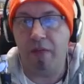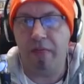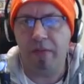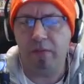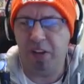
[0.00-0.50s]
I
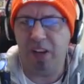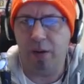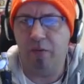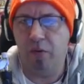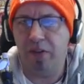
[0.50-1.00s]
oh, no, you didn't
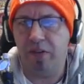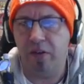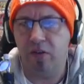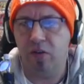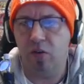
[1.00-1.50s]
come fourth. I think
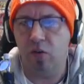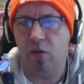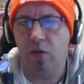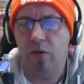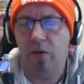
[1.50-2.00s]
it's just your...
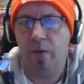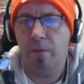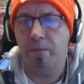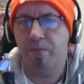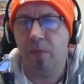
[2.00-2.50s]

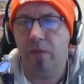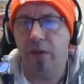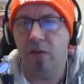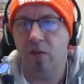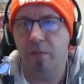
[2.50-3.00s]

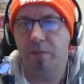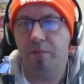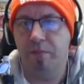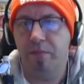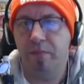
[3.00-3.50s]
It's just the...
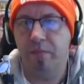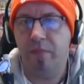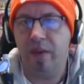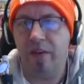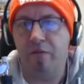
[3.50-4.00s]

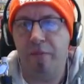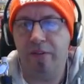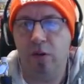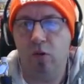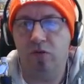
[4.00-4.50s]
That's
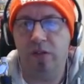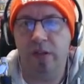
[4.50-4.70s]
alphabetical order, isn't